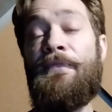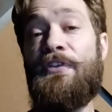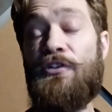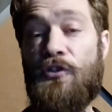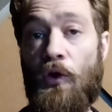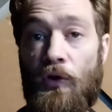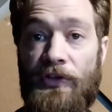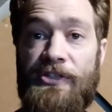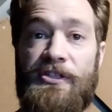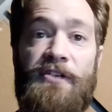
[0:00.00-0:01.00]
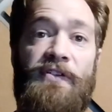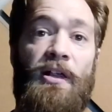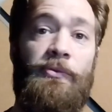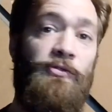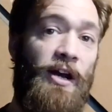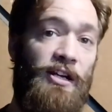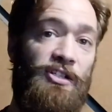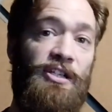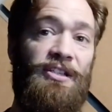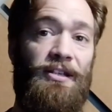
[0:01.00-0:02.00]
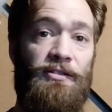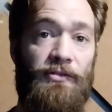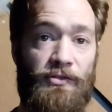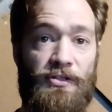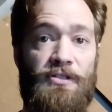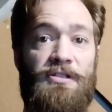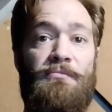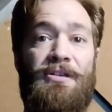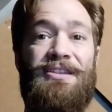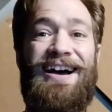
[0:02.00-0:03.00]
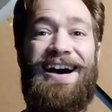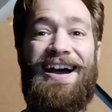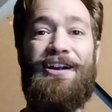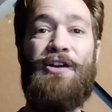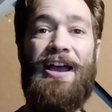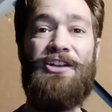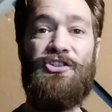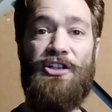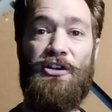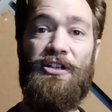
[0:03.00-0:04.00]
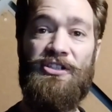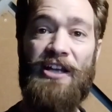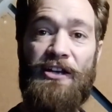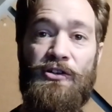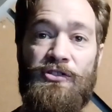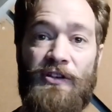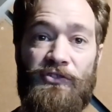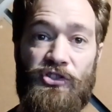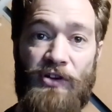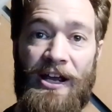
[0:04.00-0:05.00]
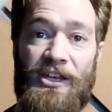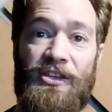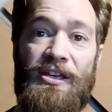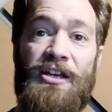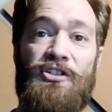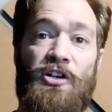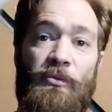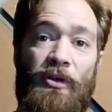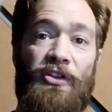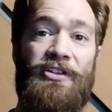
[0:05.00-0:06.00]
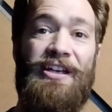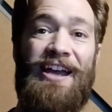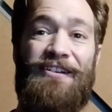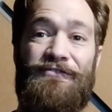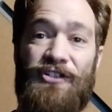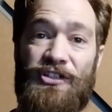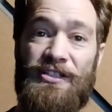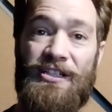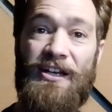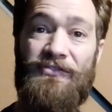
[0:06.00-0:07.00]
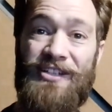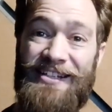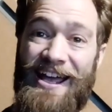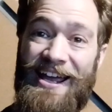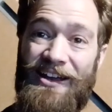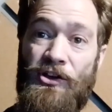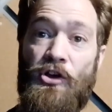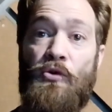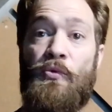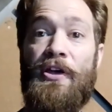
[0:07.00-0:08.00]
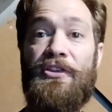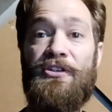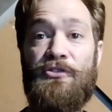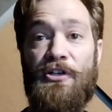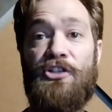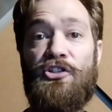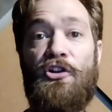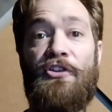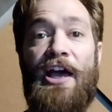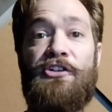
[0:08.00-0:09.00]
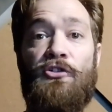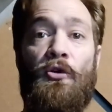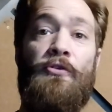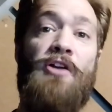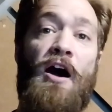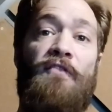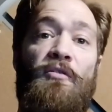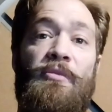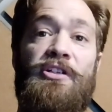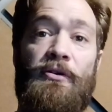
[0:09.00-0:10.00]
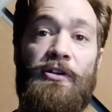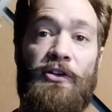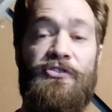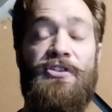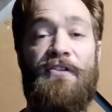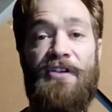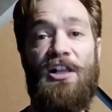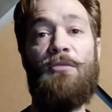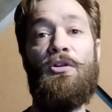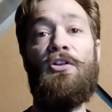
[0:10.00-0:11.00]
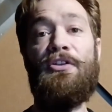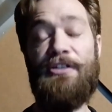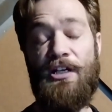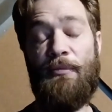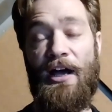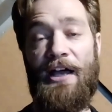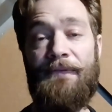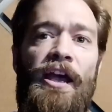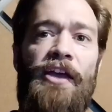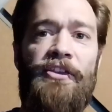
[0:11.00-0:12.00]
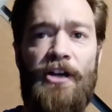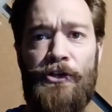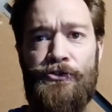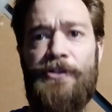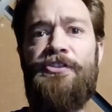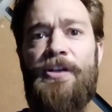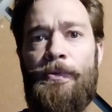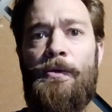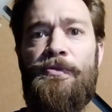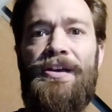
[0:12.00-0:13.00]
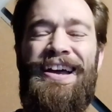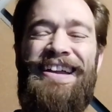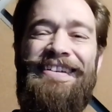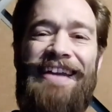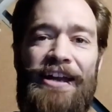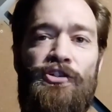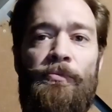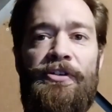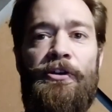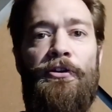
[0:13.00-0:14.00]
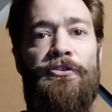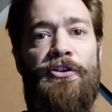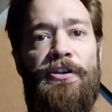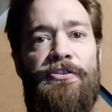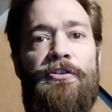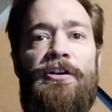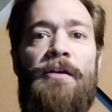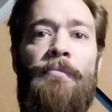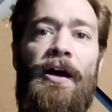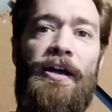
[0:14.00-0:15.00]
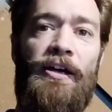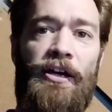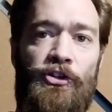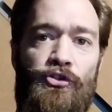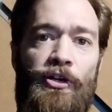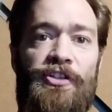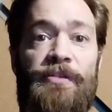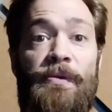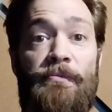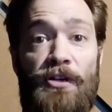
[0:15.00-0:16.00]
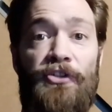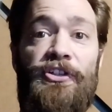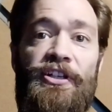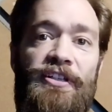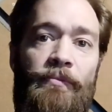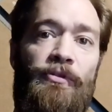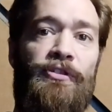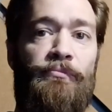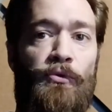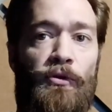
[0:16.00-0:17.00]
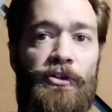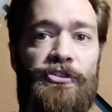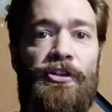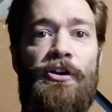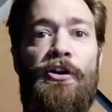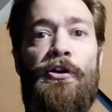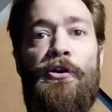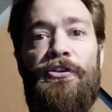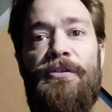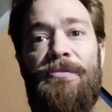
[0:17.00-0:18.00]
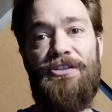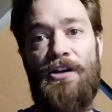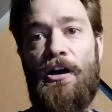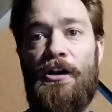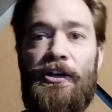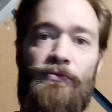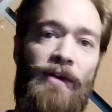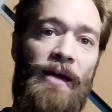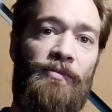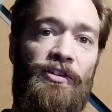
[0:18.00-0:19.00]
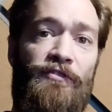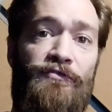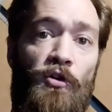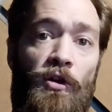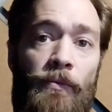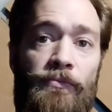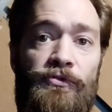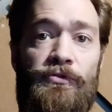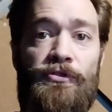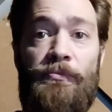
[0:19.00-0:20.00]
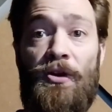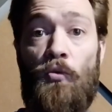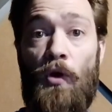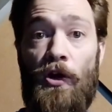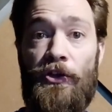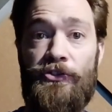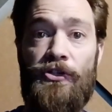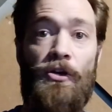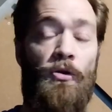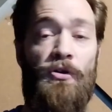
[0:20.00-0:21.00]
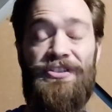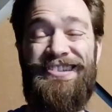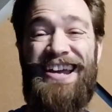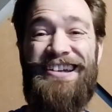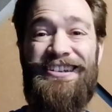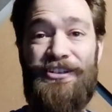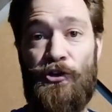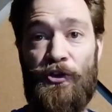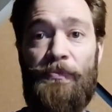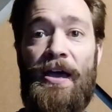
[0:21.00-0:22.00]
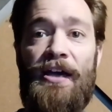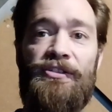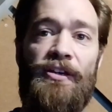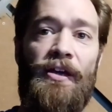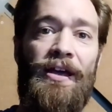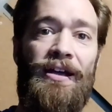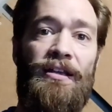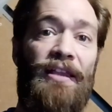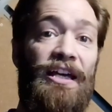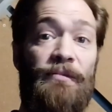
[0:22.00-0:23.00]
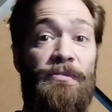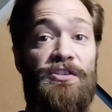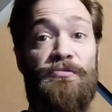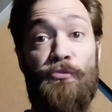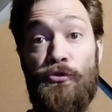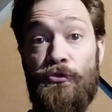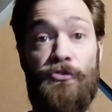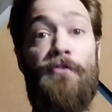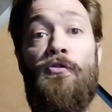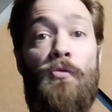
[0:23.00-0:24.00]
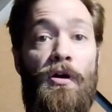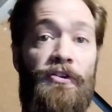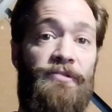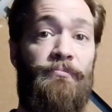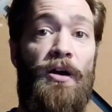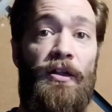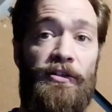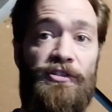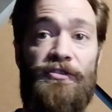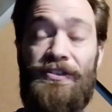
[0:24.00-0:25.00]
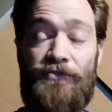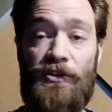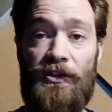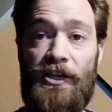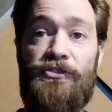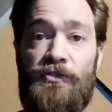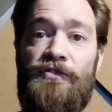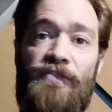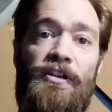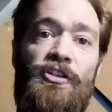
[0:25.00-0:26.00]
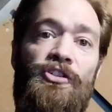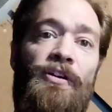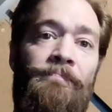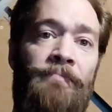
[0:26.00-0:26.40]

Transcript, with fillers: The goal is to develop strategies and solutions to meet the higher engineering standards of strength, durability, and efficiency of today with traditional natural or novel materials available nearby. In the country and suburbs, natural materials are easier to come by. Trees can be milled into timbers and boards, earth dug and rammed into forms to make walls or stacked into earth bags, clay can be smoothed over walls and polished for a lustrous finish.